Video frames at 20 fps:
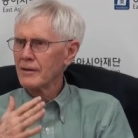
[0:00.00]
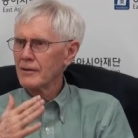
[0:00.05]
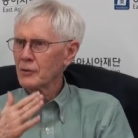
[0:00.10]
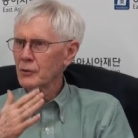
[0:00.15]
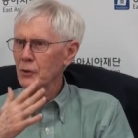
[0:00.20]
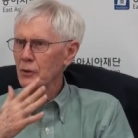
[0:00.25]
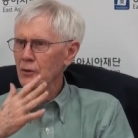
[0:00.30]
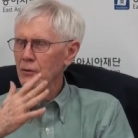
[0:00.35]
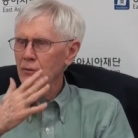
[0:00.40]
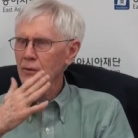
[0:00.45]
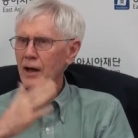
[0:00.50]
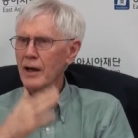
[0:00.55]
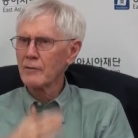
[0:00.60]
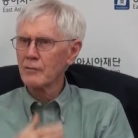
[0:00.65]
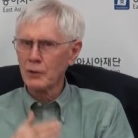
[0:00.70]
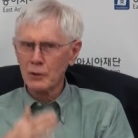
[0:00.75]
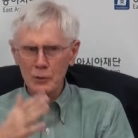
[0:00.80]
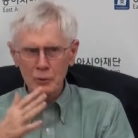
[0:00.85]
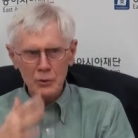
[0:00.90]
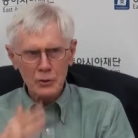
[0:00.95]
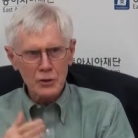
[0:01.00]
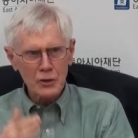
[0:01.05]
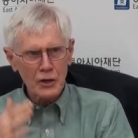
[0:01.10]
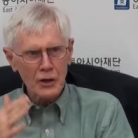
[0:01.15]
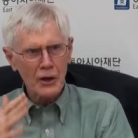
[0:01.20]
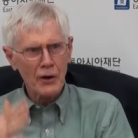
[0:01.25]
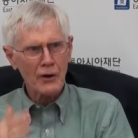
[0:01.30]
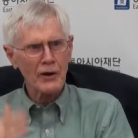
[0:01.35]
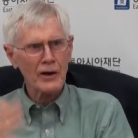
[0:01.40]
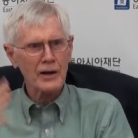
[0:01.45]
sort of
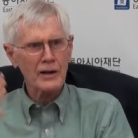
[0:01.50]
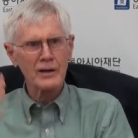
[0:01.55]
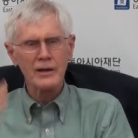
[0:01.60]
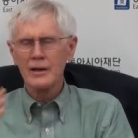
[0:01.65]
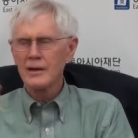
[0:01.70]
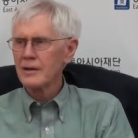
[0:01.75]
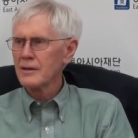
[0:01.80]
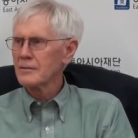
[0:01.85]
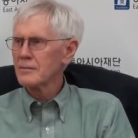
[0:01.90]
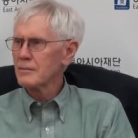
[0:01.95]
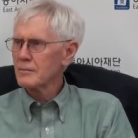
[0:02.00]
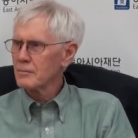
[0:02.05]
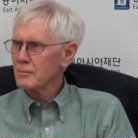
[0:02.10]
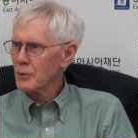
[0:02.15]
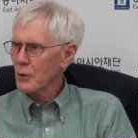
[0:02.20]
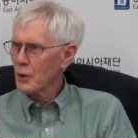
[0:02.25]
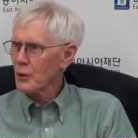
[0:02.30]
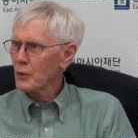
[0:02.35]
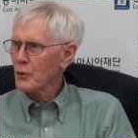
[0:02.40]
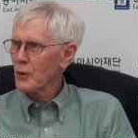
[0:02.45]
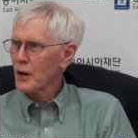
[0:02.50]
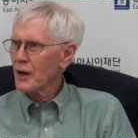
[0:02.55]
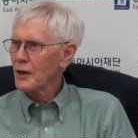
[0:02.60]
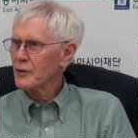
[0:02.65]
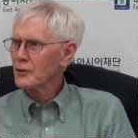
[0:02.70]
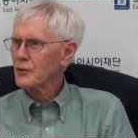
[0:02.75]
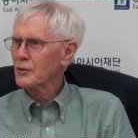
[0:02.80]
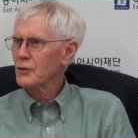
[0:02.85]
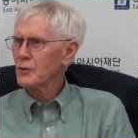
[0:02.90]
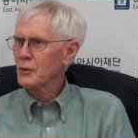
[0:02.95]
evolutionary
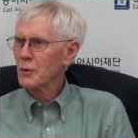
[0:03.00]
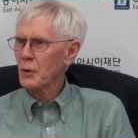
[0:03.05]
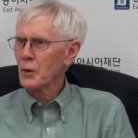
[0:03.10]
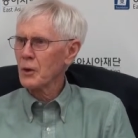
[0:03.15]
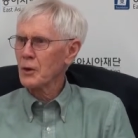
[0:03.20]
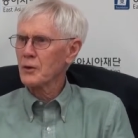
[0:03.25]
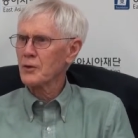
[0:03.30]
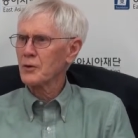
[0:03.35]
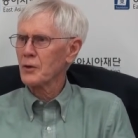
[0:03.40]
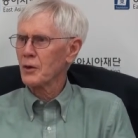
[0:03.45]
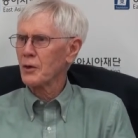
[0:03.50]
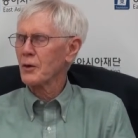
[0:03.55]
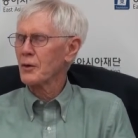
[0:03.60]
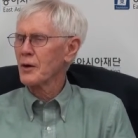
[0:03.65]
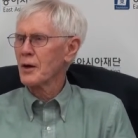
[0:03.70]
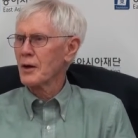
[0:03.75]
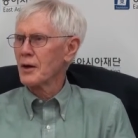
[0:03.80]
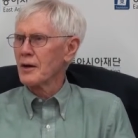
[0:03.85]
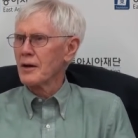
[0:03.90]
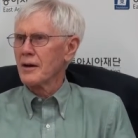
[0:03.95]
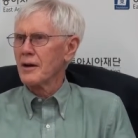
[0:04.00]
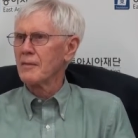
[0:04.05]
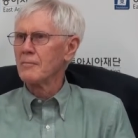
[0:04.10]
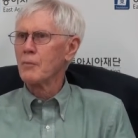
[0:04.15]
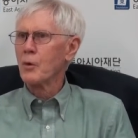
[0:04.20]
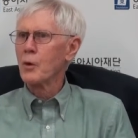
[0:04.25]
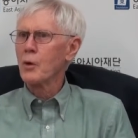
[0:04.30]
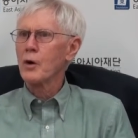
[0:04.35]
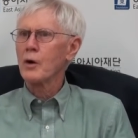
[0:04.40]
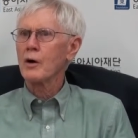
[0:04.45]
progress towards a
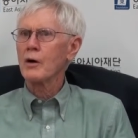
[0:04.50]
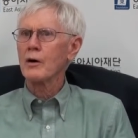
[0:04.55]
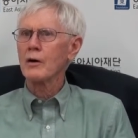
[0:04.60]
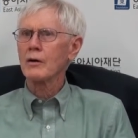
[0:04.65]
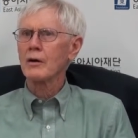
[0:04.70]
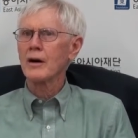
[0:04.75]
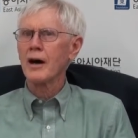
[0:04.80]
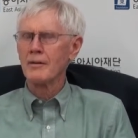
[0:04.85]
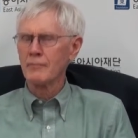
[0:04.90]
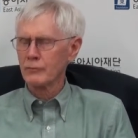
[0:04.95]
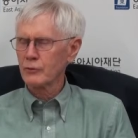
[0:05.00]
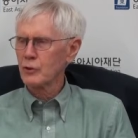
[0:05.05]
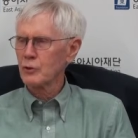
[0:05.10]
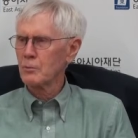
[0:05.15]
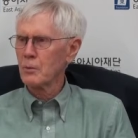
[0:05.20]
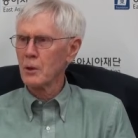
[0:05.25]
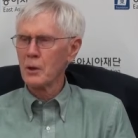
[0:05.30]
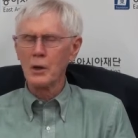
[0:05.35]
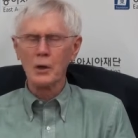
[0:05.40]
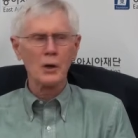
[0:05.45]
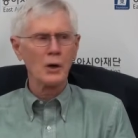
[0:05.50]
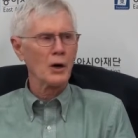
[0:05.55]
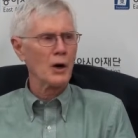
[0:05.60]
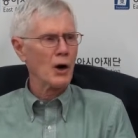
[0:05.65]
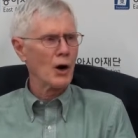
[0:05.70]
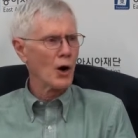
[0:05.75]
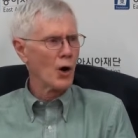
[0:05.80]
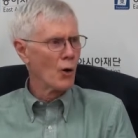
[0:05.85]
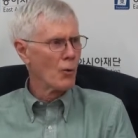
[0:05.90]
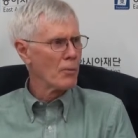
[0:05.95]
more comfortable,
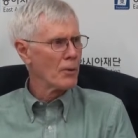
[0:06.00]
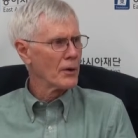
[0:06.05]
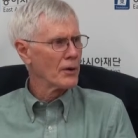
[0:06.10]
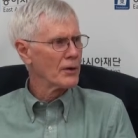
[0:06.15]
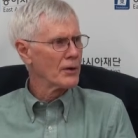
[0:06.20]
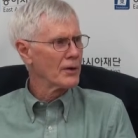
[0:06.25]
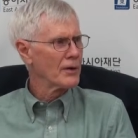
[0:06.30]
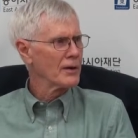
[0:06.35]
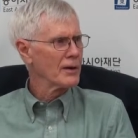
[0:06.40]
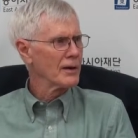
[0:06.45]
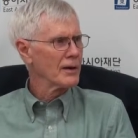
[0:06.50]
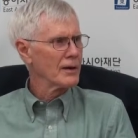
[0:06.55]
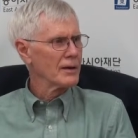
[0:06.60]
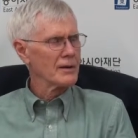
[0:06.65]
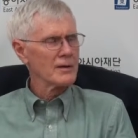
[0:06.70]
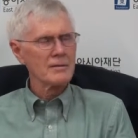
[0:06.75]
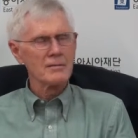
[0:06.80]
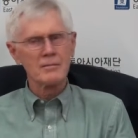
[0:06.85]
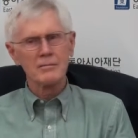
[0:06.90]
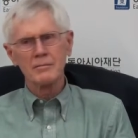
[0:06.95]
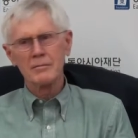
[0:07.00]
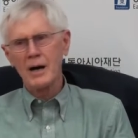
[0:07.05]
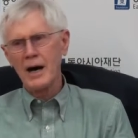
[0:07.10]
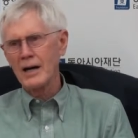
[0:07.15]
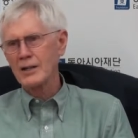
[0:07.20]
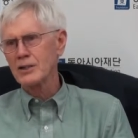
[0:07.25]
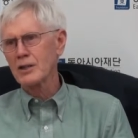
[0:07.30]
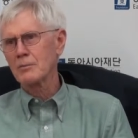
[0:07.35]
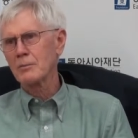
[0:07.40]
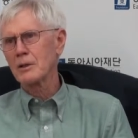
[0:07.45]
open,
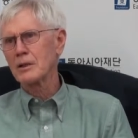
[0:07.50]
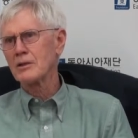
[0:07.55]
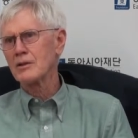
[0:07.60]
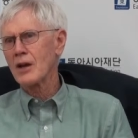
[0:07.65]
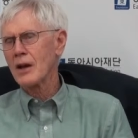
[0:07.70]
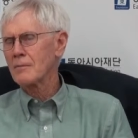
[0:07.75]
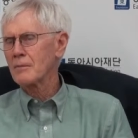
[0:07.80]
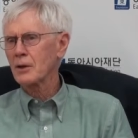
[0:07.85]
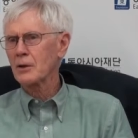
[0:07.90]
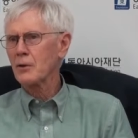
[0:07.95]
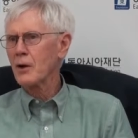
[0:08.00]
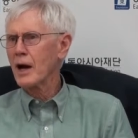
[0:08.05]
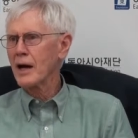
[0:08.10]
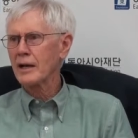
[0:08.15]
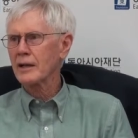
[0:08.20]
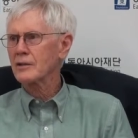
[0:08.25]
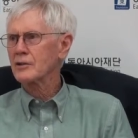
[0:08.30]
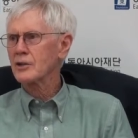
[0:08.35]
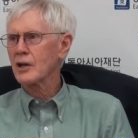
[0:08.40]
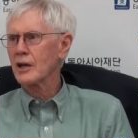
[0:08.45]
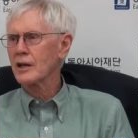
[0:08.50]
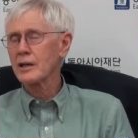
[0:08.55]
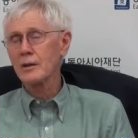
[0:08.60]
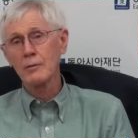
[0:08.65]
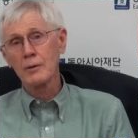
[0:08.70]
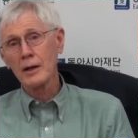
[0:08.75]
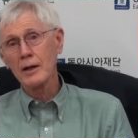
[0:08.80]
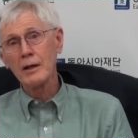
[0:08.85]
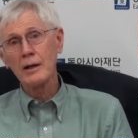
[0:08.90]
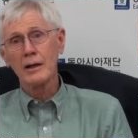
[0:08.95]
possibly democratic China?
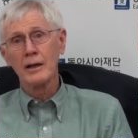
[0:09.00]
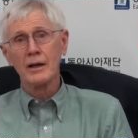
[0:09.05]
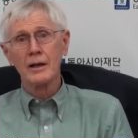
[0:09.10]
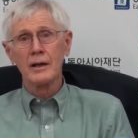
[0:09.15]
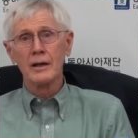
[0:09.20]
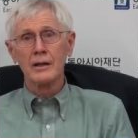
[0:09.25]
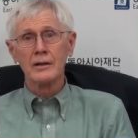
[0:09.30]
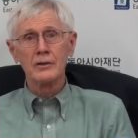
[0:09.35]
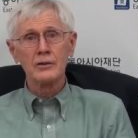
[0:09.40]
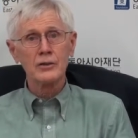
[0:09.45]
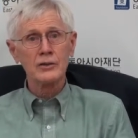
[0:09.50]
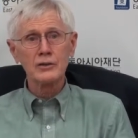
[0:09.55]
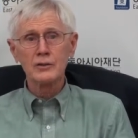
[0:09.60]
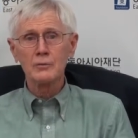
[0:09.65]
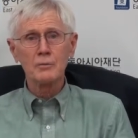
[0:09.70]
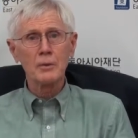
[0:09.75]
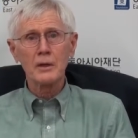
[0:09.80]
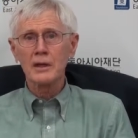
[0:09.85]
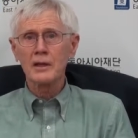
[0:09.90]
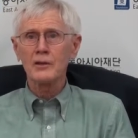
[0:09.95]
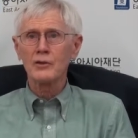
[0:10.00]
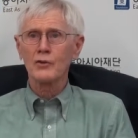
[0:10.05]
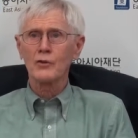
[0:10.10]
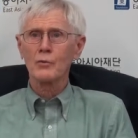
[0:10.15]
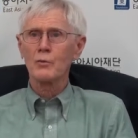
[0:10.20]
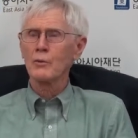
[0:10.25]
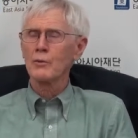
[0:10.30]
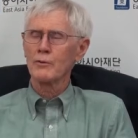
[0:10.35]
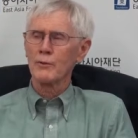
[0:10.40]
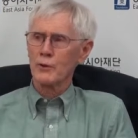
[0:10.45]
Well, Xi Jinping is
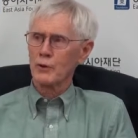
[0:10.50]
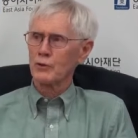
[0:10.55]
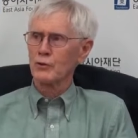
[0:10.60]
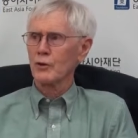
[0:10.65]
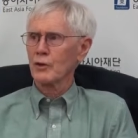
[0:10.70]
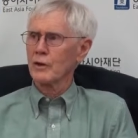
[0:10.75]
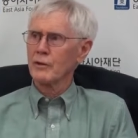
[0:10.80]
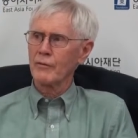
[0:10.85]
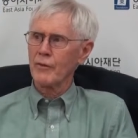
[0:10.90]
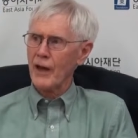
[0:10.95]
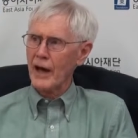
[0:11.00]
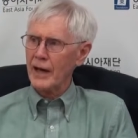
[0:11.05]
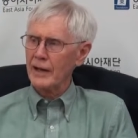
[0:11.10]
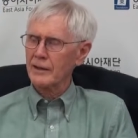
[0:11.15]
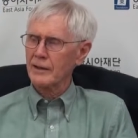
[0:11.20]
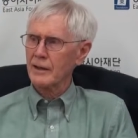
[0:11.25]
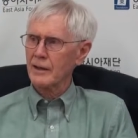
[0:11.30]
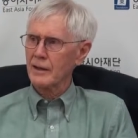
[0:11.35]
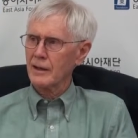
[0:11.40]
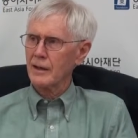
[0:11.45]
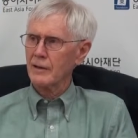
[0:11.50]
the reversal of that